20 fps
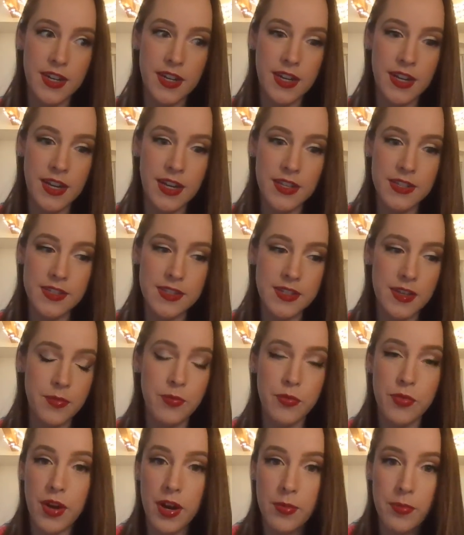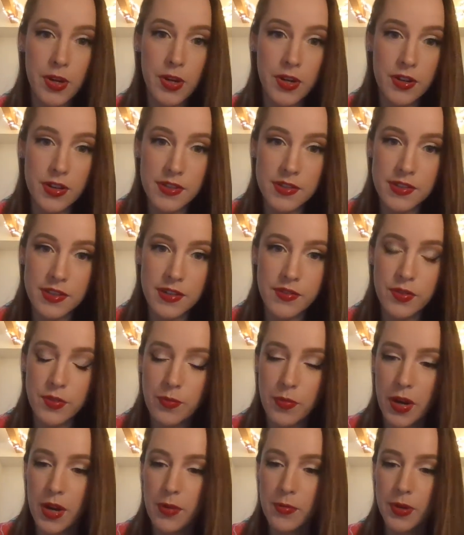as a primer instead of a
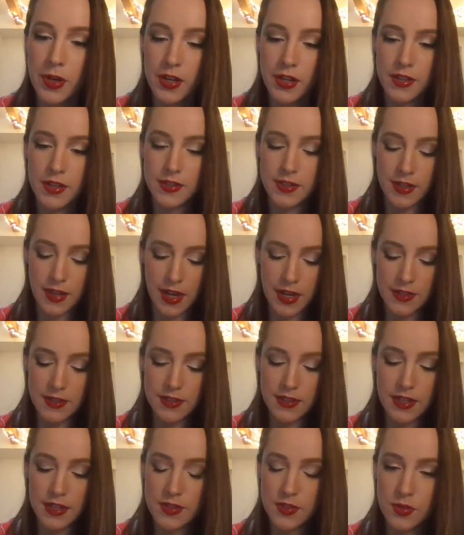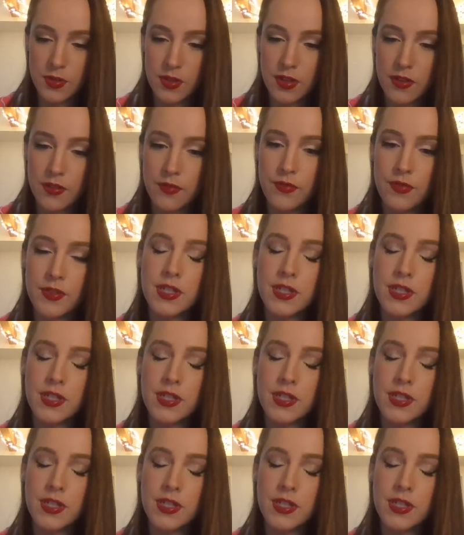primer because it has that sort of